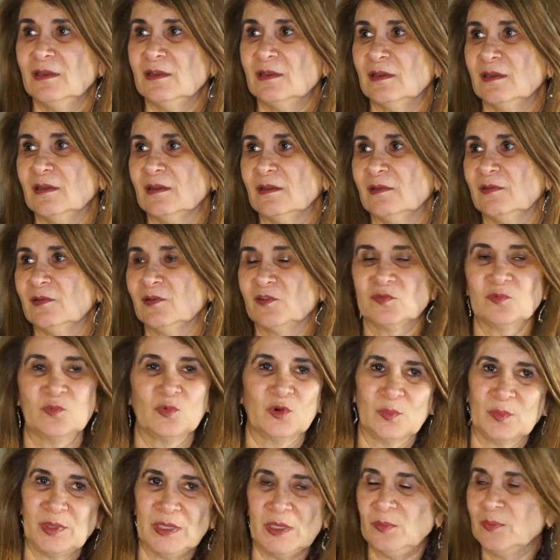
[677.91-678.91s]
uh, there's
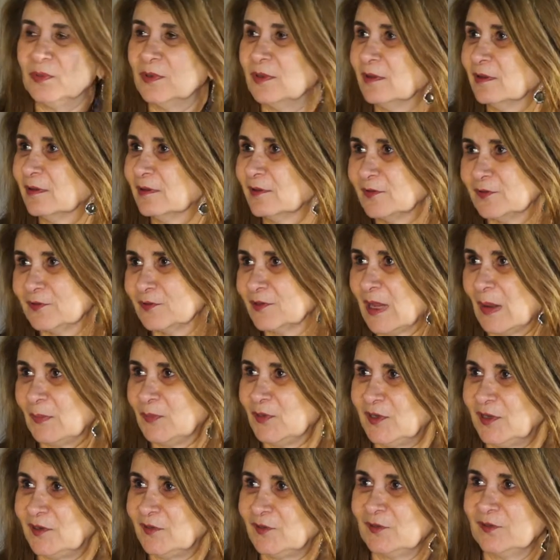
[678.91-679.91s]
more people, the
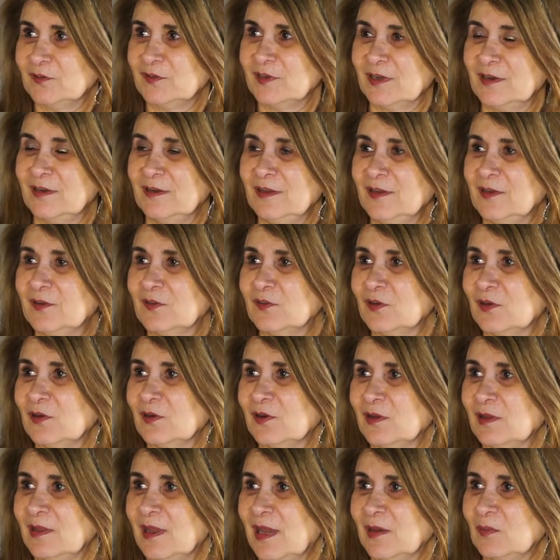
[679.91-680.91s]
computational techniques are
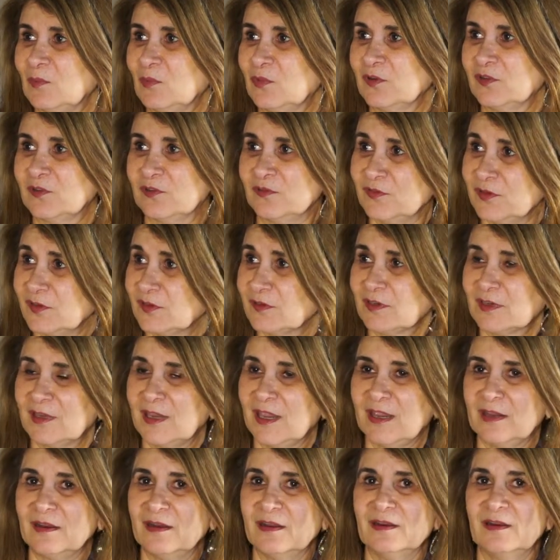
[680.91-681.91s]
a lot more
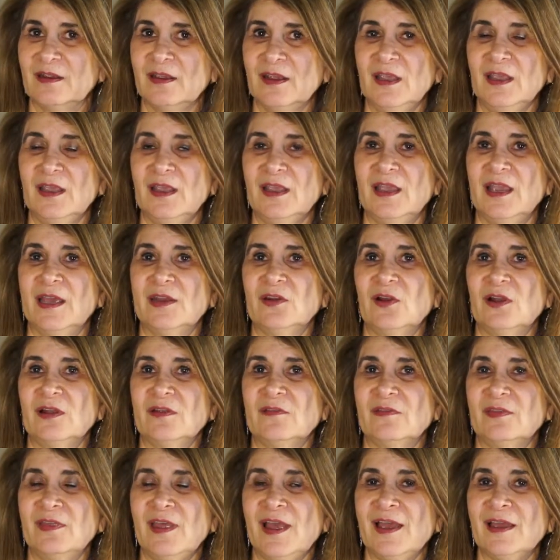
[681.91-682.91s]
sophisticated and all
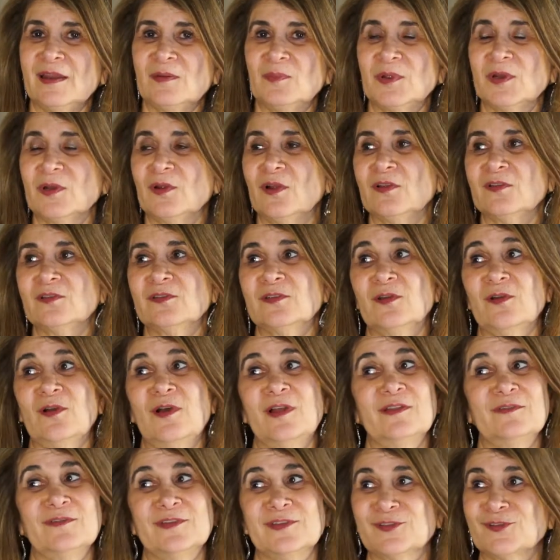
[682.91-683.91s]
of that, but also
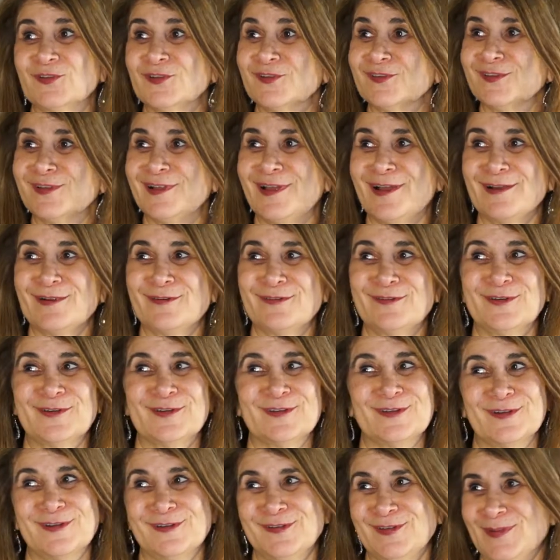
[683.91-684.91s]
all of us
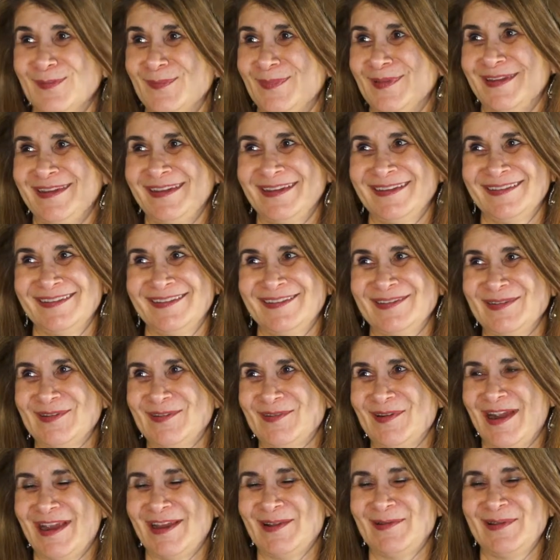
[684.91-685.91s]
crystallographers are jumping into yeah.
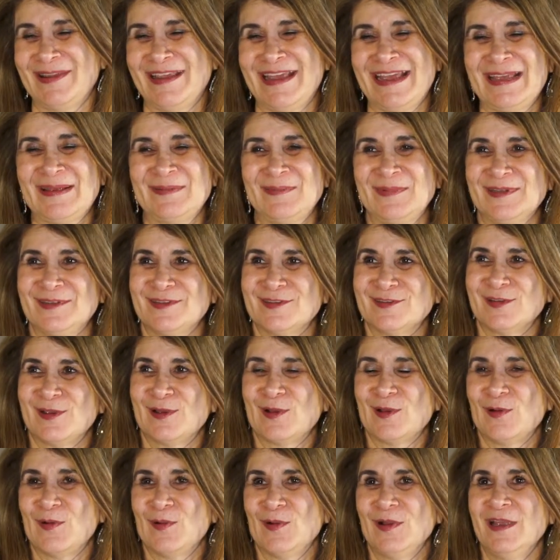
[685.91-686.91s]
cryo-EM. And
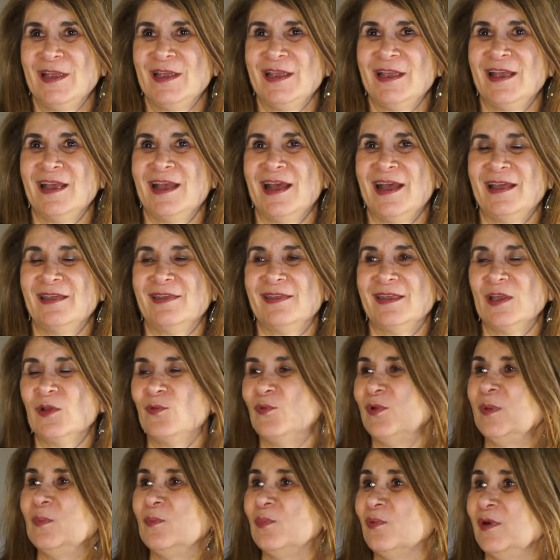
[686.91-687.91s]
so I think
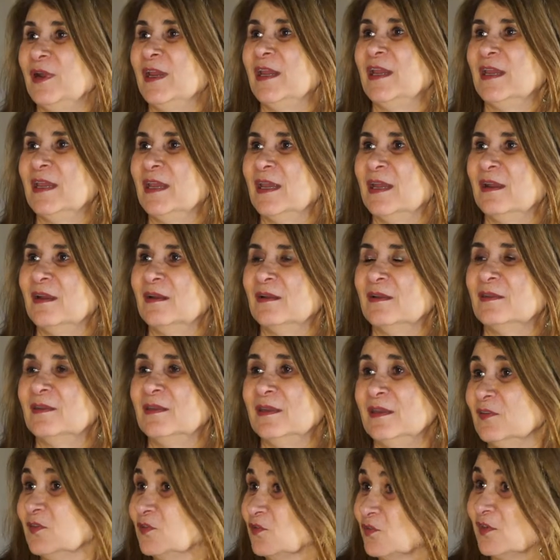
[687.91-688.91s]
we bring in uh,
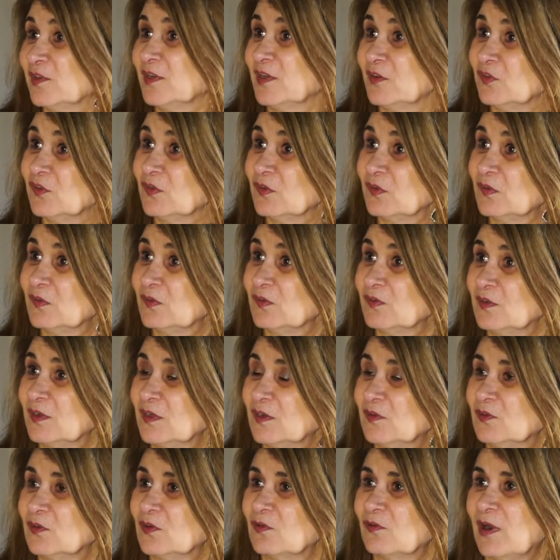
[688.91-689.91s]
these traditions mm -hmm.
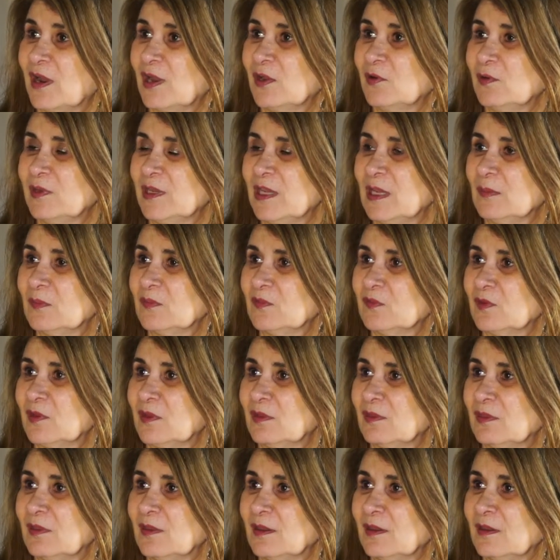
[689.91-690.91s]
into cryo-EM. So
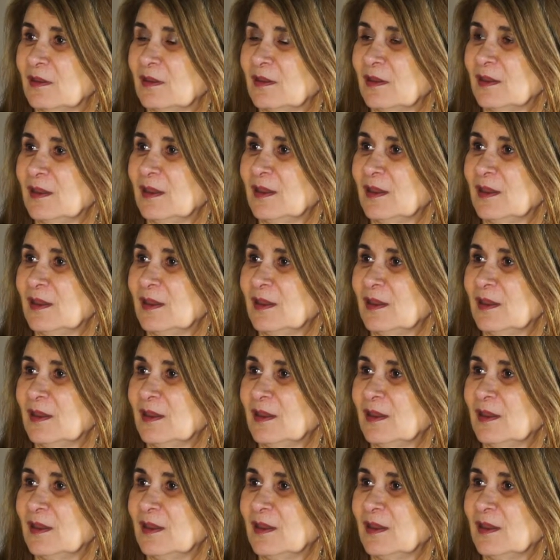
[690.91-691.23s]
I think